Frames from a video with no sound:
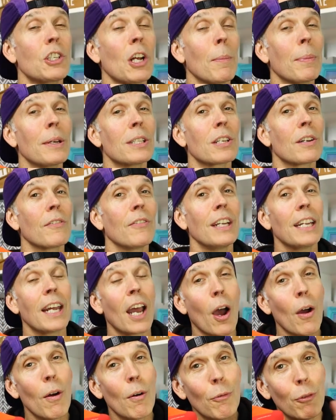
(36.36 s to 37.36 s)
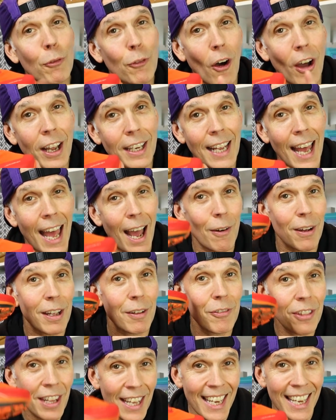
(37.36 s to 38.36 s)
jump into the video and find out
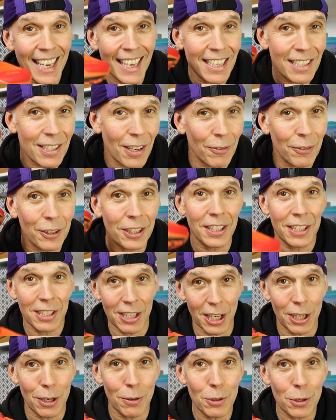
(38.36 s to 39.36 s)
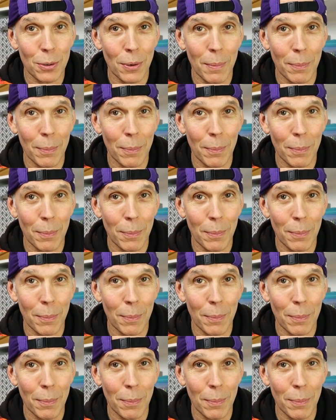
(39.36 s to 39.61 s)
if these have continued to